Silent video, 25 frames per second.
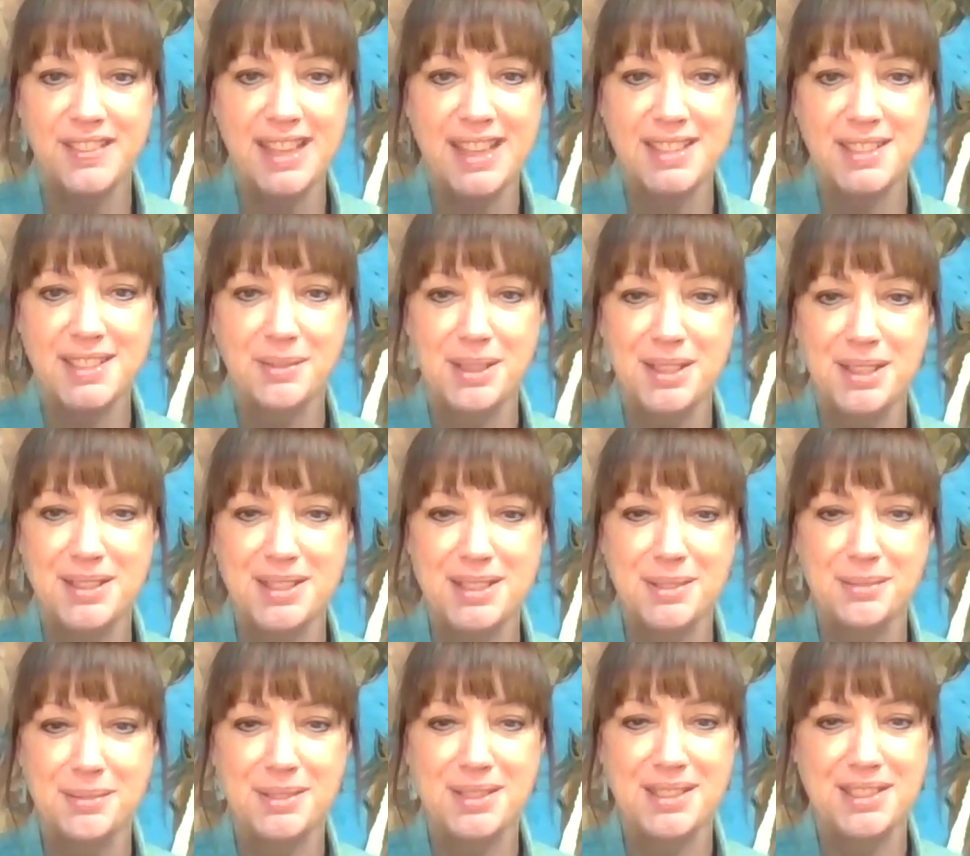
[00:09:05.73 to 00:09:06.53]
That's why
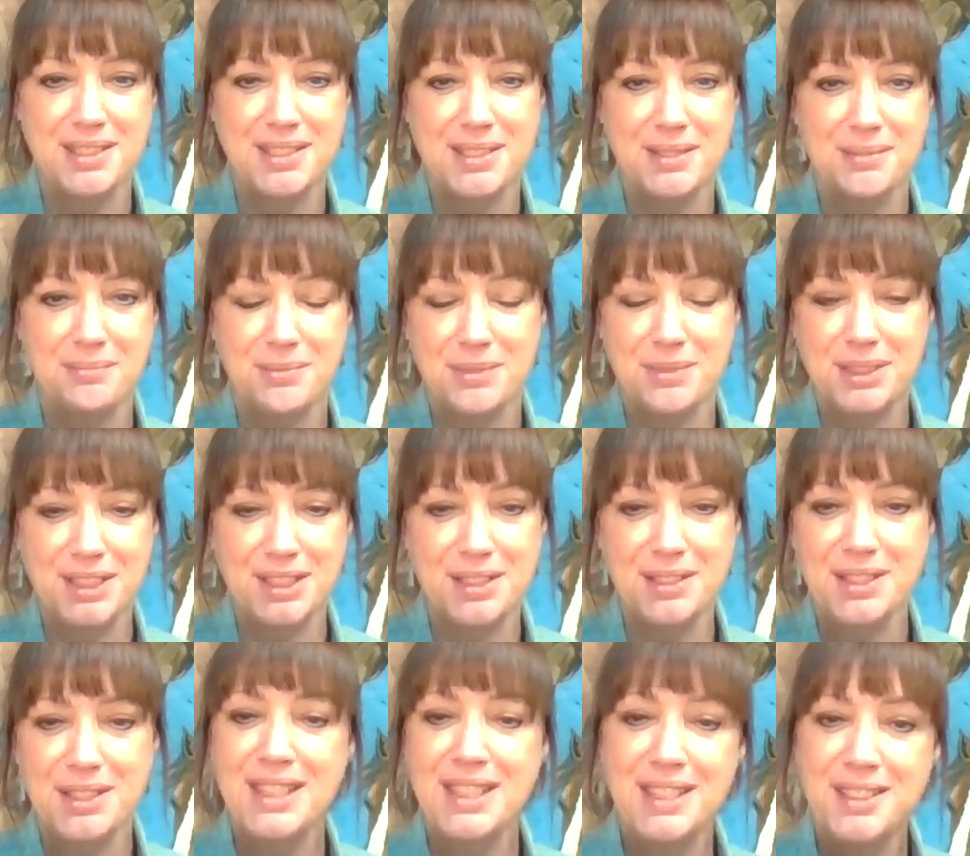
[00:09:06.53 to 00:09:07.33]
this was just really
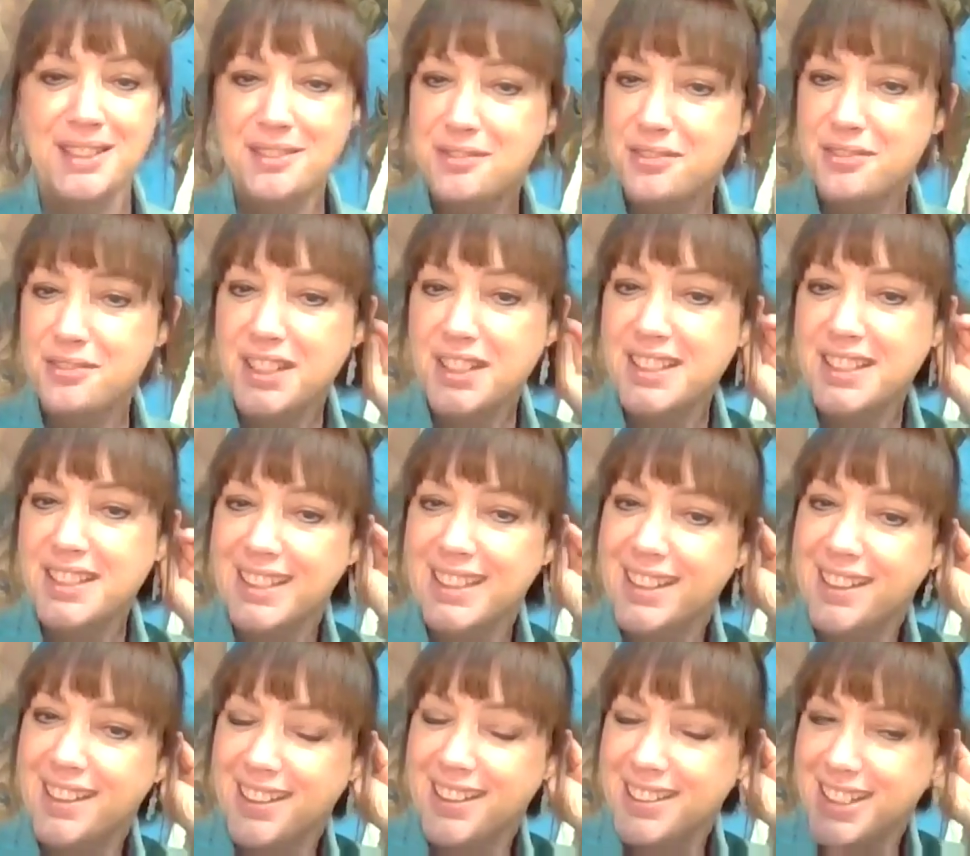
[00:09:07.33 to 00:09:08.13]
fun to get
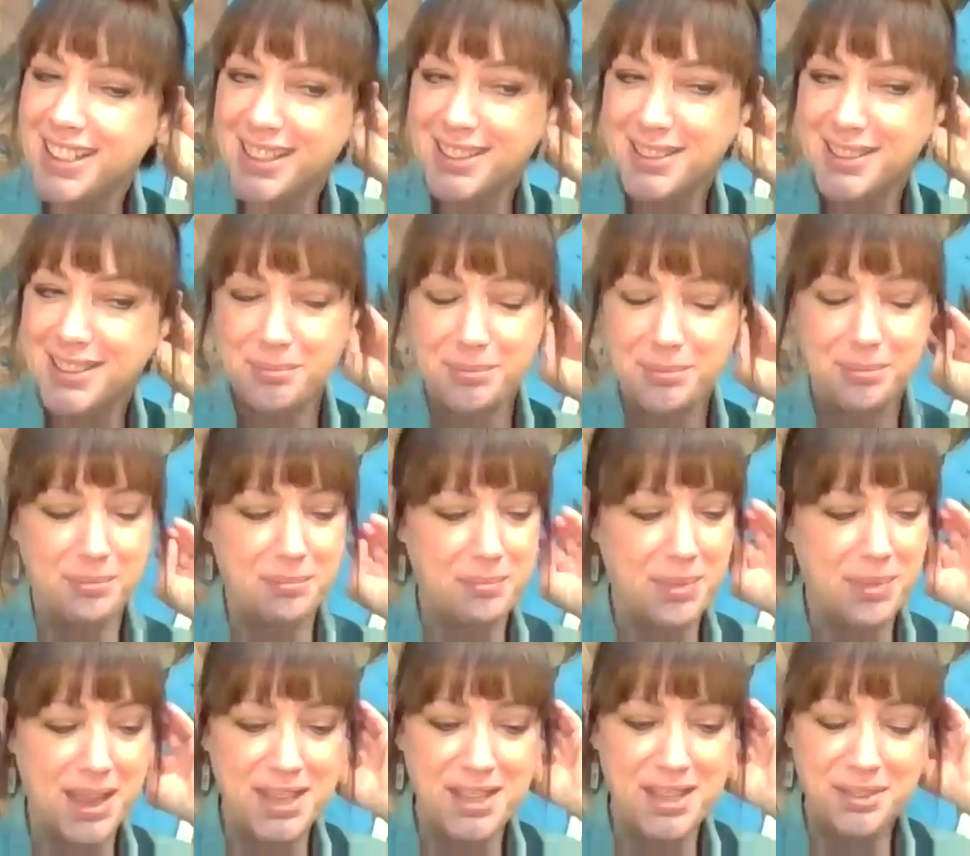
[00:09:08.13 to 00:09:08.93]
contacted
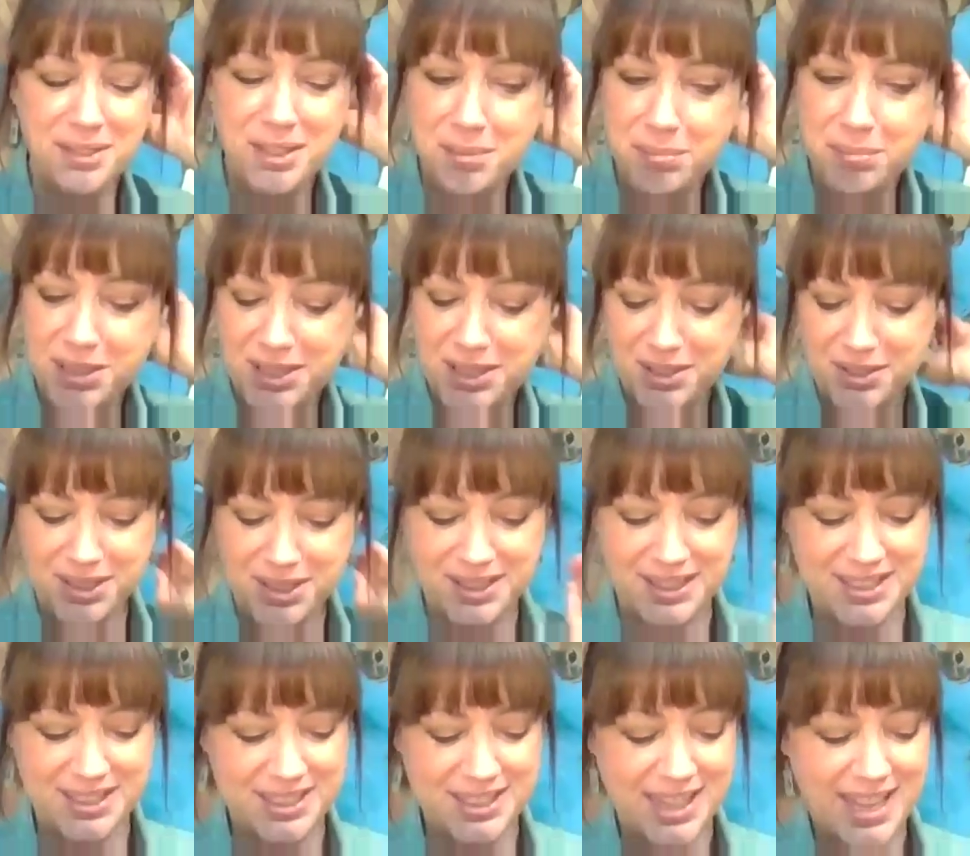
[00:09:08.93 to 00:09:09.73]
by you and to be doing
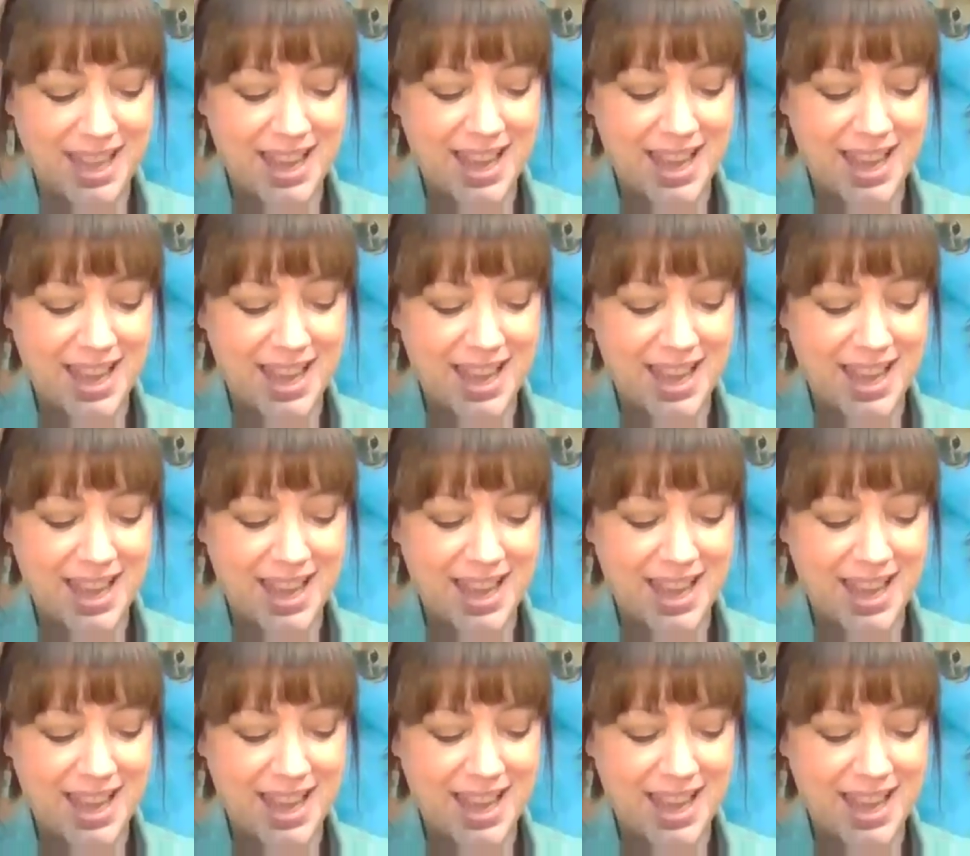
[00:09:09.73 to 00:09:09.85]
this,